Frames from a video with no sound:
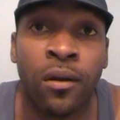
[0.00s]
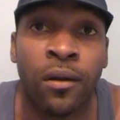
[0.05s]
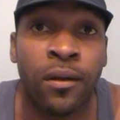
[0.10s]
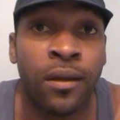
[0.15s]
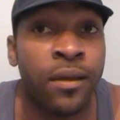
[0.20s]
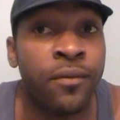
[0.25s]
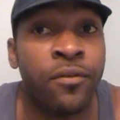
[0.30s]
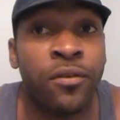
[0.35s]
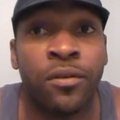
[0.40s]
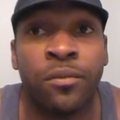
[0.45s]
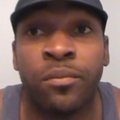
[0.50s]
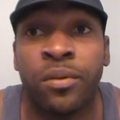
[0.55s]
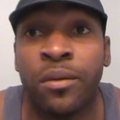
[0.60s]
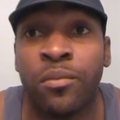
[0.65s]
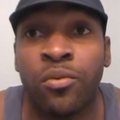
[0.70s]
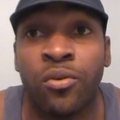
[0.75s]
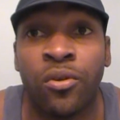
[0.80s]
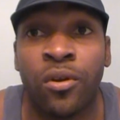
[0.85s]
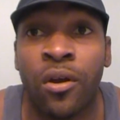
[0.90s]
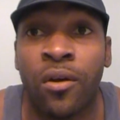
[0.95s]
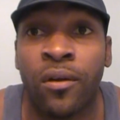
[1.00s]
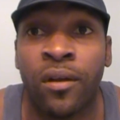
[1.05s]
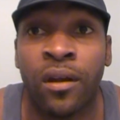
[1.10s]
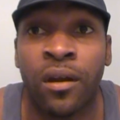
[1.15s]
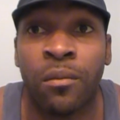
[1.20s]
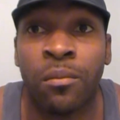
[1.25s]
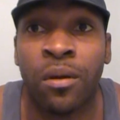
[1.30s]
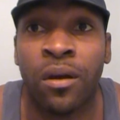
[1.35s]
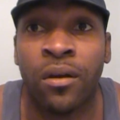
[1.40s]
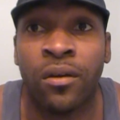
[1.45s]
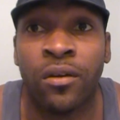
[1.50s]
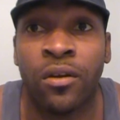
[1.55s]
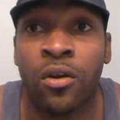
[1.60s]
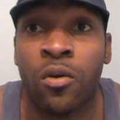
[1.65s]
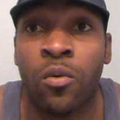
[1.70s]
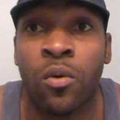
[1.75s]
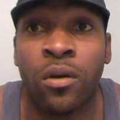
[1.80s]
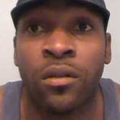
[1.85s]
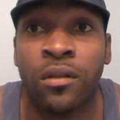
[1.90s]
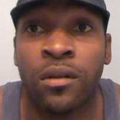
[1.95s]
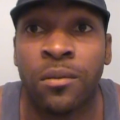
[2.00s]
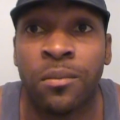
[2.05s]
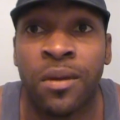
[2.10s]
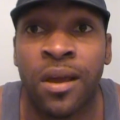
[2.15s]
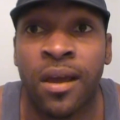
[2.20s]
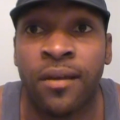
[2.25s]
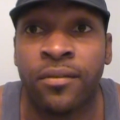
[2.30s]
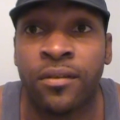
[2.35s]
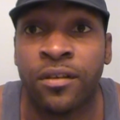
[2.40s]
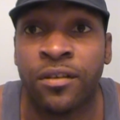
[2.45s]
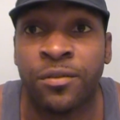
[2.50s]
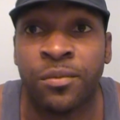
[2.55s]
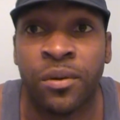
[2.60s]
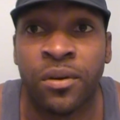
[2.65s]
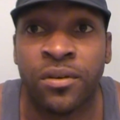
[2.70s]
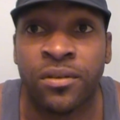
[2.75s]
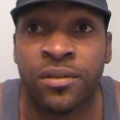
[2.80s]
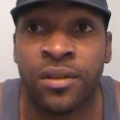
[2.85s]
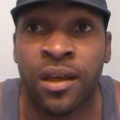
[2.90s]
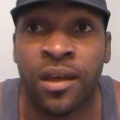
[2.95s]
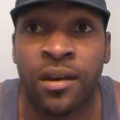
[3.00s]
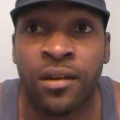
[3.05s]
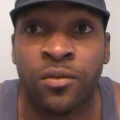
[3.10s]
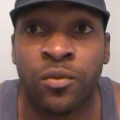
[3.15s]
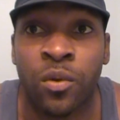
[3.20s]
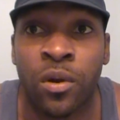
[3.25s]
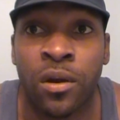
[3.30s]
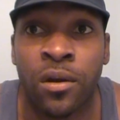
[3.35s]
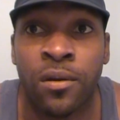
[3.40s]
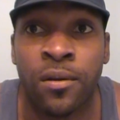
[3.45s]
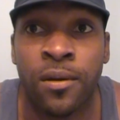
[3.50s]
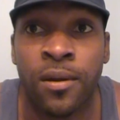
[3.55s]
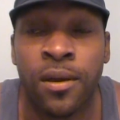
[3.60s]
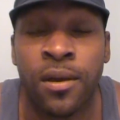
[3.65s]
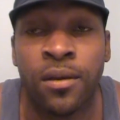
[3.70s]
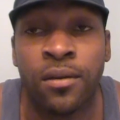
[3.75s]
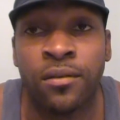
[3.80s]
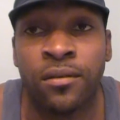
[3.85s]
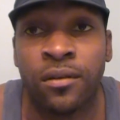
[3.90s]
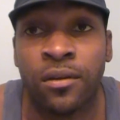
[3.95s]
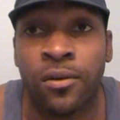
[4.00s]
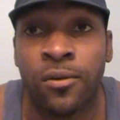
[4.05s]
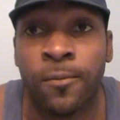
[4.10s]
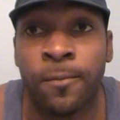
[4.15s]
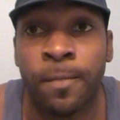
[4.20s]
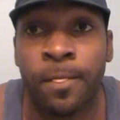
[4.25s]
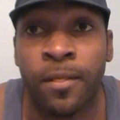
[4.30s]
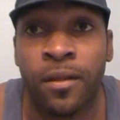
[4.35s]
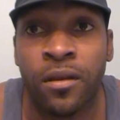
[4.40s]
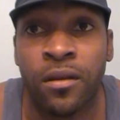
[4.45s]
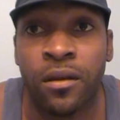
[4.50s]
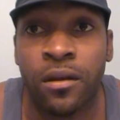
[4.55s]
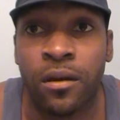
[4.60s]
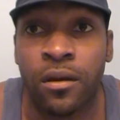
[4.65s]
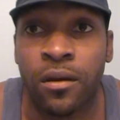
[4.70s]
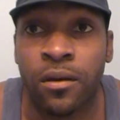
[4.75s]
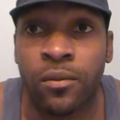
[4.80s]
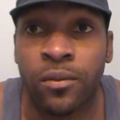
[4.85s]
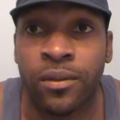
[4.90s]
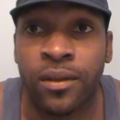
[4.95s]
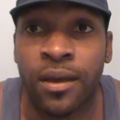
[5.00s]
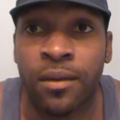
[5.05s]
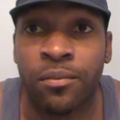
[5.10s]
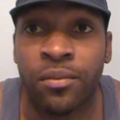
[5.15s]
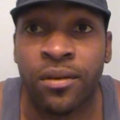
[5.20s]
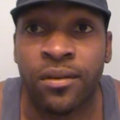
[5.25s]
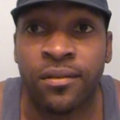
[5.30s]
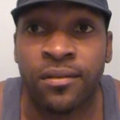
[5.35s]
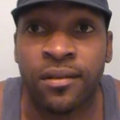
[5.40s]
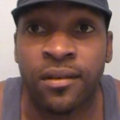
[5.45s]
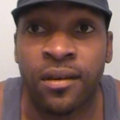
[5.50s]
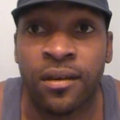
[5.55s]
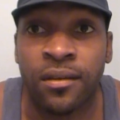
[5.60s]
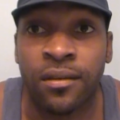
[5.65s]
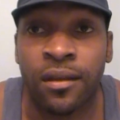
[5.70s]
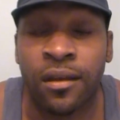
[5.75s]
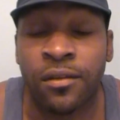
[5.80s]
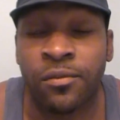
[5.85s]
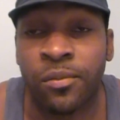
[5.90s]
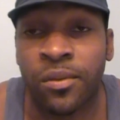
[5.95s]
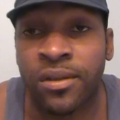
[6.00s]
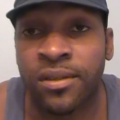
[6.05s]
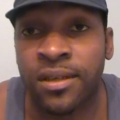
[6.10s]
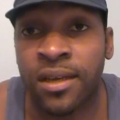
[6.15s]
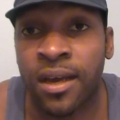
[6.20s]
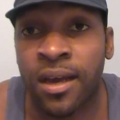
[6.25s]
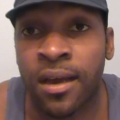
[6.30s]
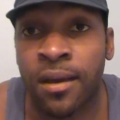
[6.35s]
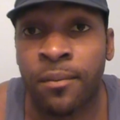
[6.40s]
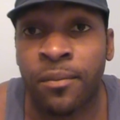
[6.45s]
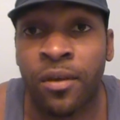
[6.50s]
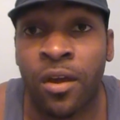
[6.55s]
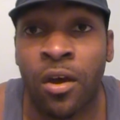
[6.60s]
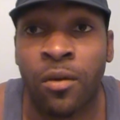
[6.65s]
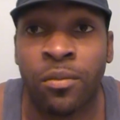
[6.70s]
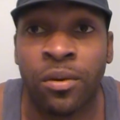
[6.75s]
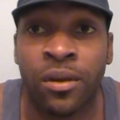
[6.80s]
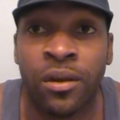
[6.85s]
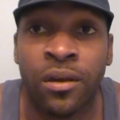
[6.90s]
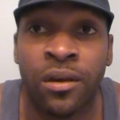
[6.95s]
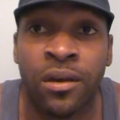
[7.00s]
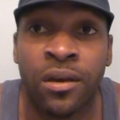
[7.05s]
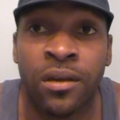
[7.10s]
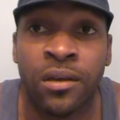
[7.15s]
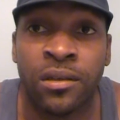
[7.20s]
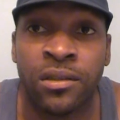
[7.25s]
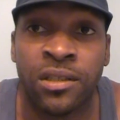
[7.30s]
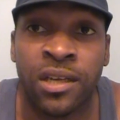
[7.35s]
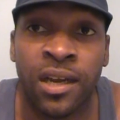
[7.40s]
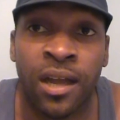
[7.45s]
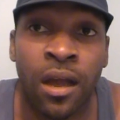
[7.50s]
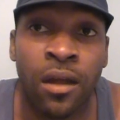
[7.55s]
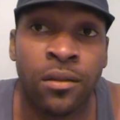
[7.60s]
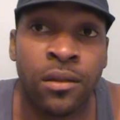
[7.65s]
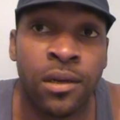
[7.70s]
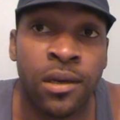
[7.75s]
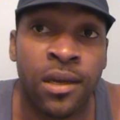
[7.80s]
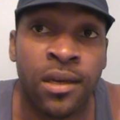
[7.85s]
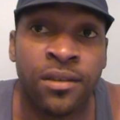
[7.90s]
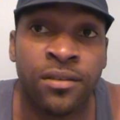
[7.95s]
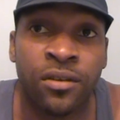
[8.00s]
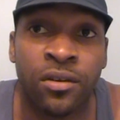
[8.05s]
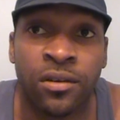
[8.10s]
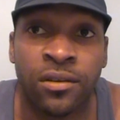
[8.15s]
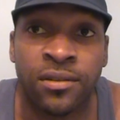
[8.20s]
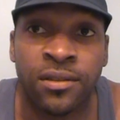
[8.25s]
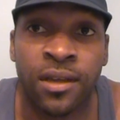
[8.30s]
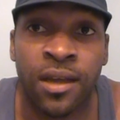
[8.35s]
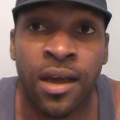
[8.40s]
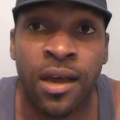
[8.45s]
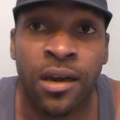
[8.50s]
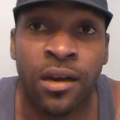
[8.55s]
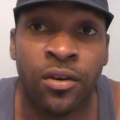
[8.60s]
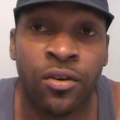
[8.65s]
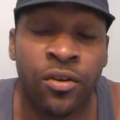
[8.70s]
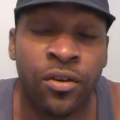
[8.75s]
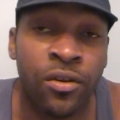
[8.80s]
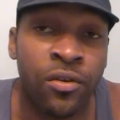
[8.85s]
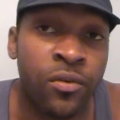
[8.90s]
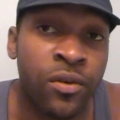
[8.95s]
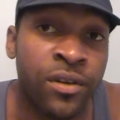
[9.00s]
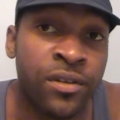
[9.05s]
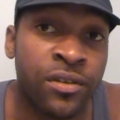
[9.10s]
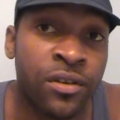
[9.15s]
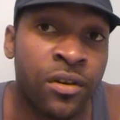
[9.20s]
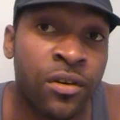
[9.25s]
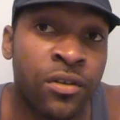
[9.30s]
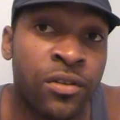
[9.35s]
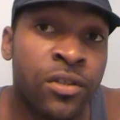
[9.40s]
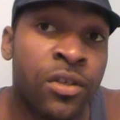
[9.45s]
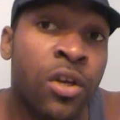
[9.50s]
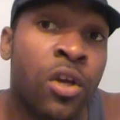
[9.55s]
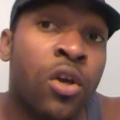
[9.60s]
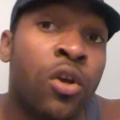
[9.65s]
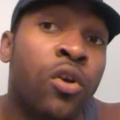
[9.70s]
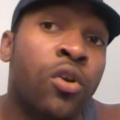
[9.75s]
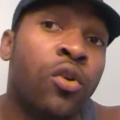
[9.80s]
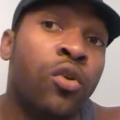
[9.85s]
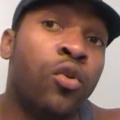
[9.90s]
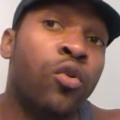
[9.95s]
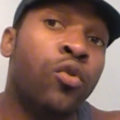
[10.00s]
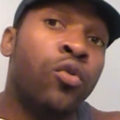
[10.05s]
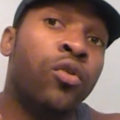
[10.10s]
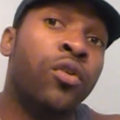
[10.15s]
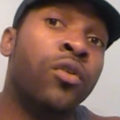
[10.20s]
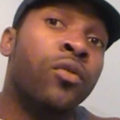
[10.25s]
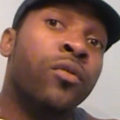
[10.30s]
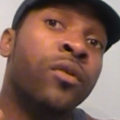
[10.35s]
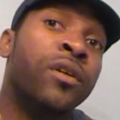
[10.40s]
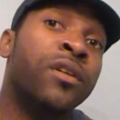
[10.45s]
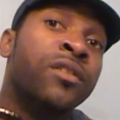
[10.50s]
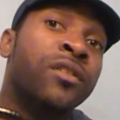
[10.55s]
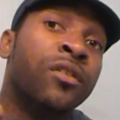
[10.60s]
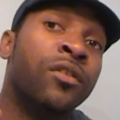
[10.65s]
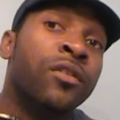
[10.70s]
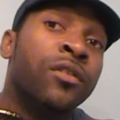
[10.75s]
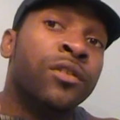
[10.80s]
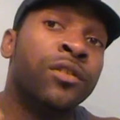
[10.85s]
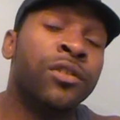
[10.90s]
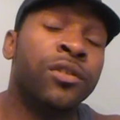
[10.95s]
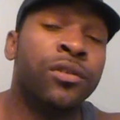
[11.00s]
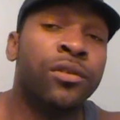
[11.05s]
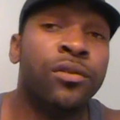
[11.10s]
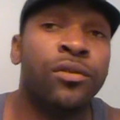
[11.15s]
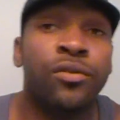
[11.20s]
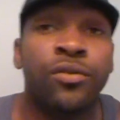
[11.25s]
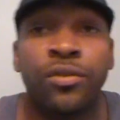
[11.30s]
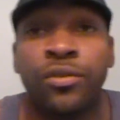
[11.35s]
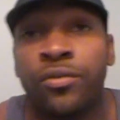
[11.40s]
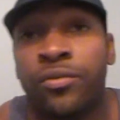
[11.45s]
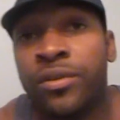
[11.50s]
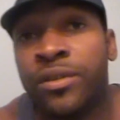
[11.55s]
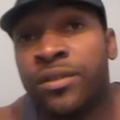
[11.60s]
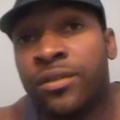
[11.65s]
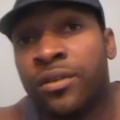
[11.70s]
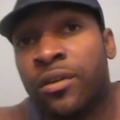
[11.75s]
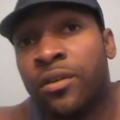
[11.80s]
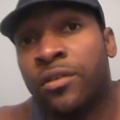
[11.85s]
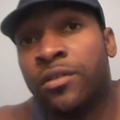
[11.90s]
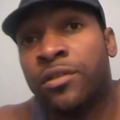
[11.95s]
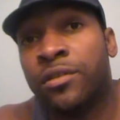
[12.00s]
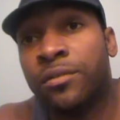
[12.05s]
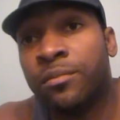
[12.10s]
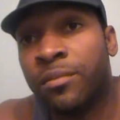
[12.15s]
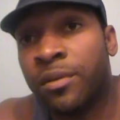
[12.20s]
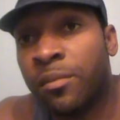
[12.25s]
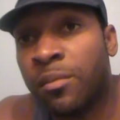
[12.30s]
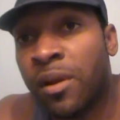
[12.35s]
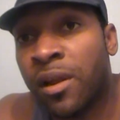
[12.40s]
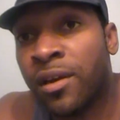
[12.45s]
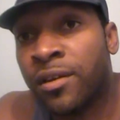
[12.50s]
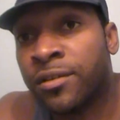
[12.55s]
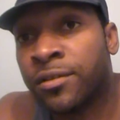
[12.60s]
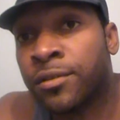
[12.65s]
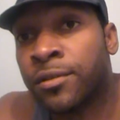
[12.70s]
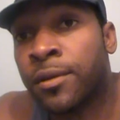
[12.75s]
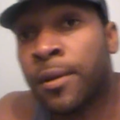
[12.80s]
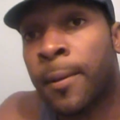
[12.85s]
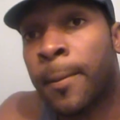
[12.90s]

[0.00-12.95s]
or even people you don't care about, you don't want them to have to experience that as well. So with that being said, that's my time. Y'all be good, and check out the links on the side, and do your research. Do your research. Do your research. Be blessed.